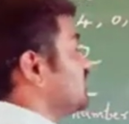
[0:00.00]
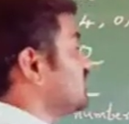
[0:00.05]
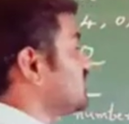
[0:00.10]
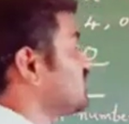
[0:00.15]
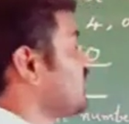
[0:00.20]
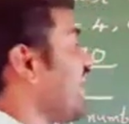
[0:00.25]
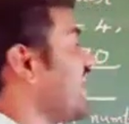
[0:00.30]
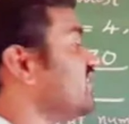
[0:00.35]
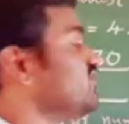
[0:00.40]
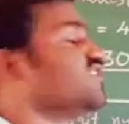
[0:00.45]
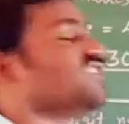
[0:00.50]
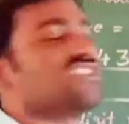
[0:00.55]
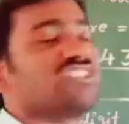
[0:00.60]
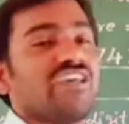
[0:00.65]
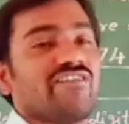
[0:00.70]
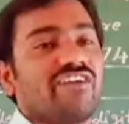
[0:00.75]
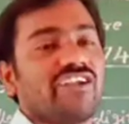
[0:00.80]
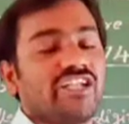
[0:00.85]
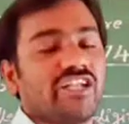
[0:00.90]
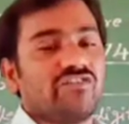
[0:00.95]
this value is
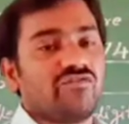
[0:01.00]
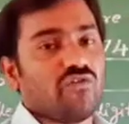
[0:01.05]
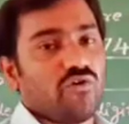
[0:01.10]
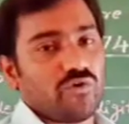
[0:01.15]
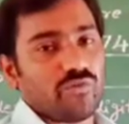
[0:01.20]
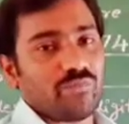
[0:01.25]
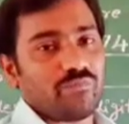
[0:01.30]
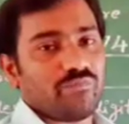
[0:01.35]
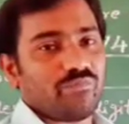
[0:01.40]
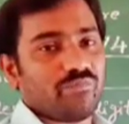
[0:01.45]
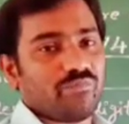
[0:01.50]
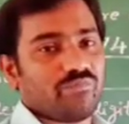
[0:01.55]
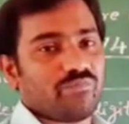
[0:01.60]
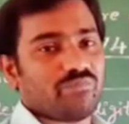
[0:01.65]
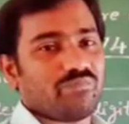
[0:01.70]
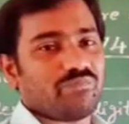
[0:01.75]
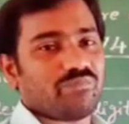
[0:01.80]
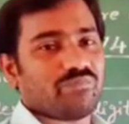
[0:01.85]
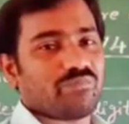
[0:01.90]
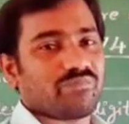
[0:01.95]
74.
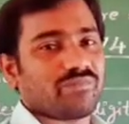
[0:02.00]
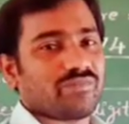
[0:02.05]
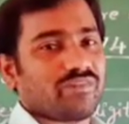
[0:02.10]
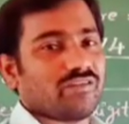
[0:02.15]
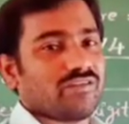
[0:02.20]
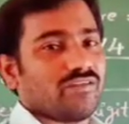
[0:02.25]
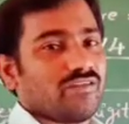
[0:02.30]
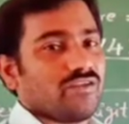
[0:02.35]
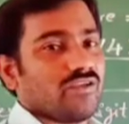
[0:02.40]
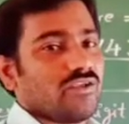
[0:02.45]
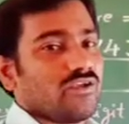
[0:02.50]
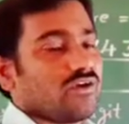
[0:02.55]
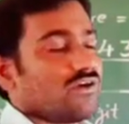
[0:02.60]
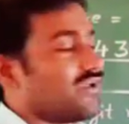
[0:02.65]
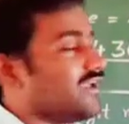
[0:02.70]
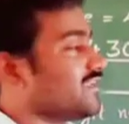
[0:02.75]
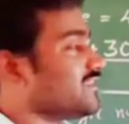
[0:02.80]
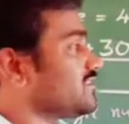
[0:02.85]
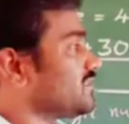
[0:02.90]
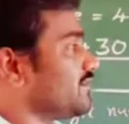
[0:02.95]

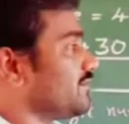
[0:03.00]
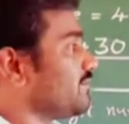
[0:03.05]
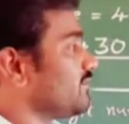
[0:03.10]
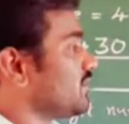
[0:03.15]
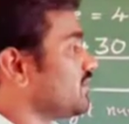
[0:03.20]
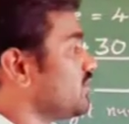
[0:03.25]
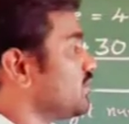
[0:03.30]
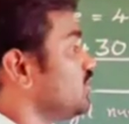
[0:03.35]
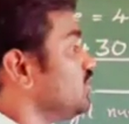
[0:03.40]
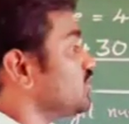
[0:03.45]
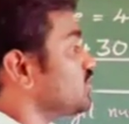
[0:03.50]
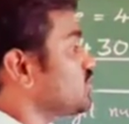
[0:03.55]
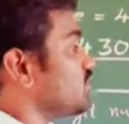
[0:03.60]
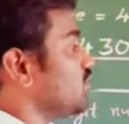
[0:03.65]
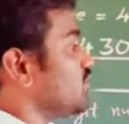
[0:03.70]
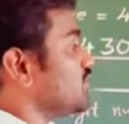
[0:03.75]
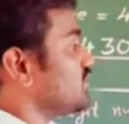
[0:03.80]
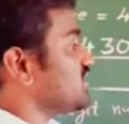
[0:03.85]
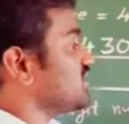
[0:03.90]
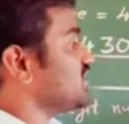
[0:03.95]
Yes.
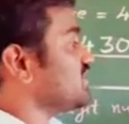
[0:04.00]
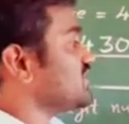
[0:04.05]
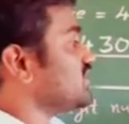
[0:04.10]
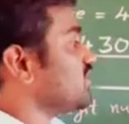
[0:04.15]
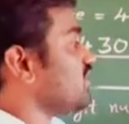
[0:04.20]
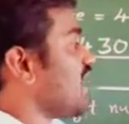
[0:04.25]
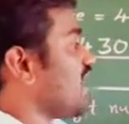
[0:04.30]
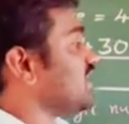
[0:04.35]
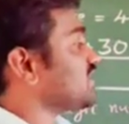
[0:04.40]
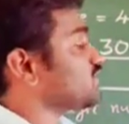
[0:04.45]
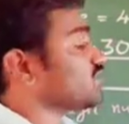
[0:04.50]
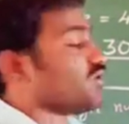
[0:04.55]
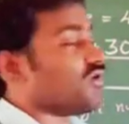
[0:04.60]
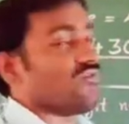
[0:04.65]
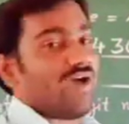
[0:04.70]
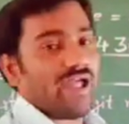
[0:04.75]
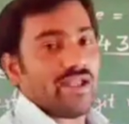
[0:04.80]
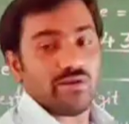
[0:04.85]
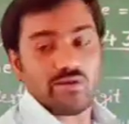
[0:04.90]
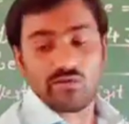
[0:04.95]
So this 0 has no
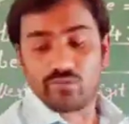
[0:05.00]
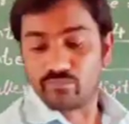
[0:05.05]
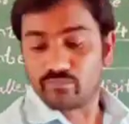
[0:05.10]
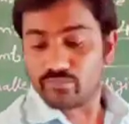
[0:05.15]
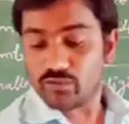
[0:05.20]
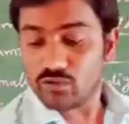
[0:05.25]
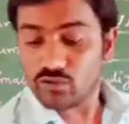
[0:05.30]
value.